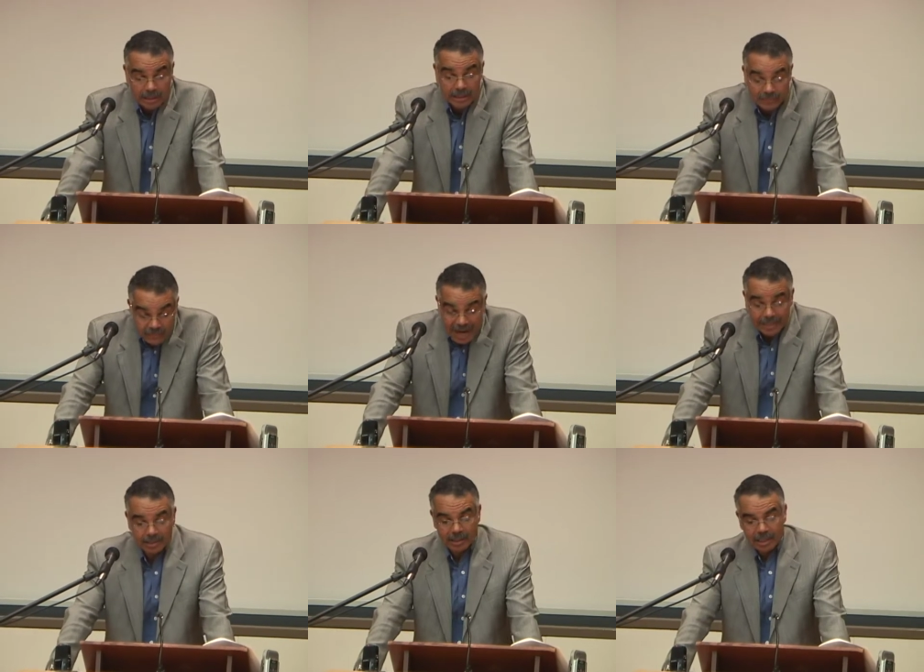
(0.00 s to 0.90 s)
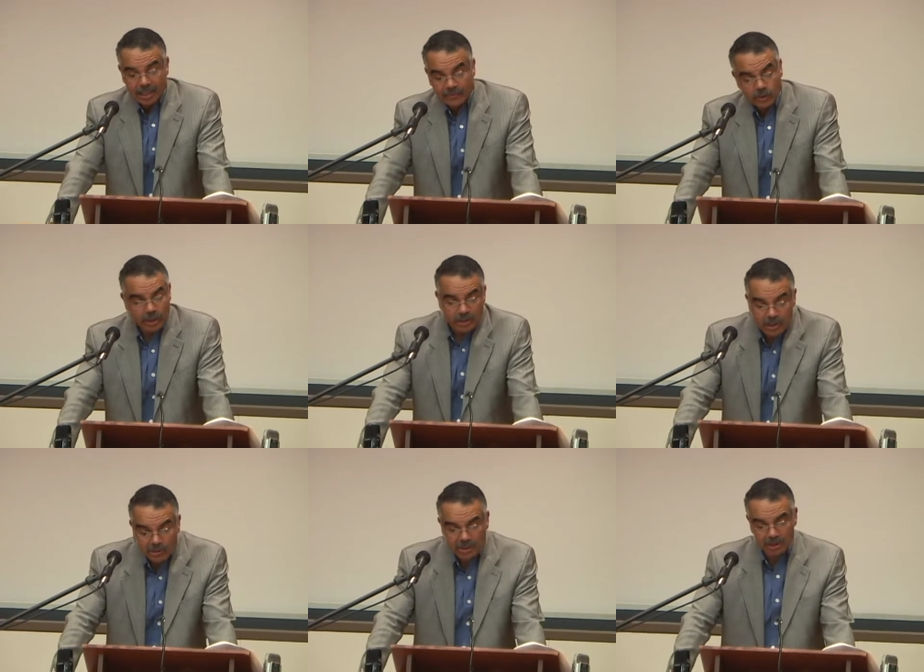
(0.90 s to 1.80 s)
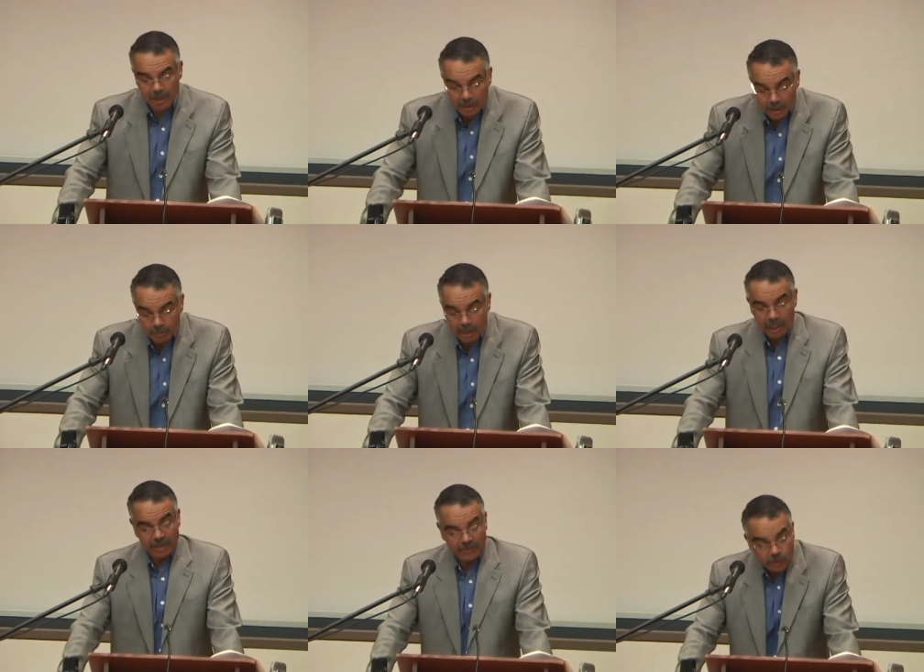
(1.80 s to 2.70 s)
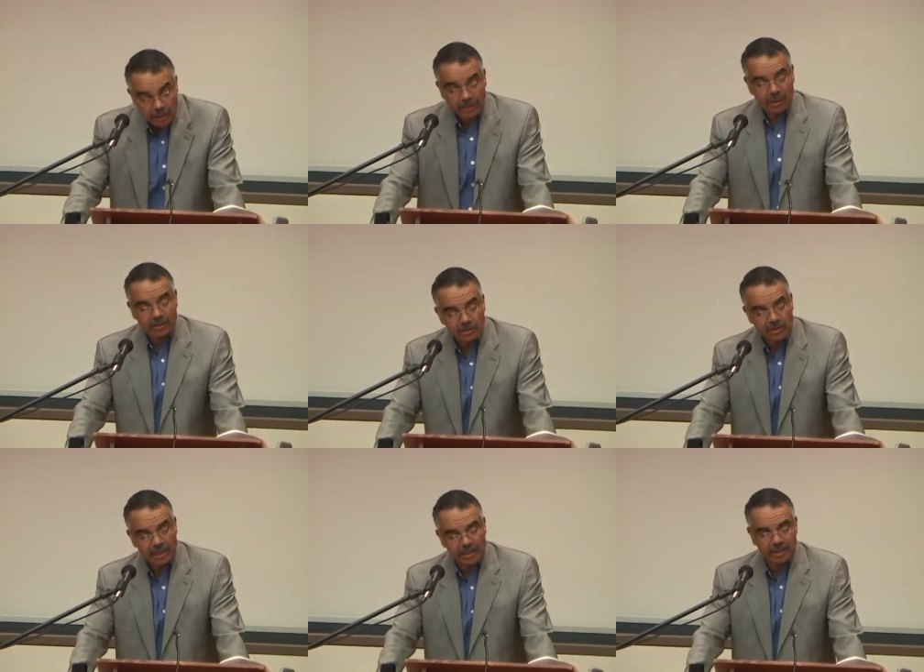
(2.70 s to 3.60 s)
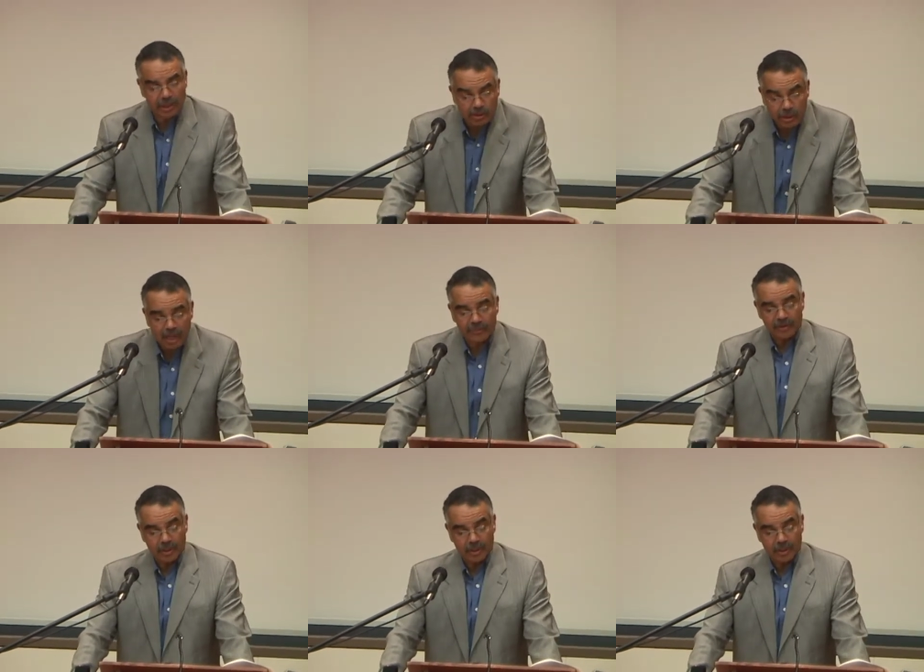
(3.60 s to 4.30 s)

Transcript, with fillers: In fact, if you didn't know this about him, if you didn't understand his inner life,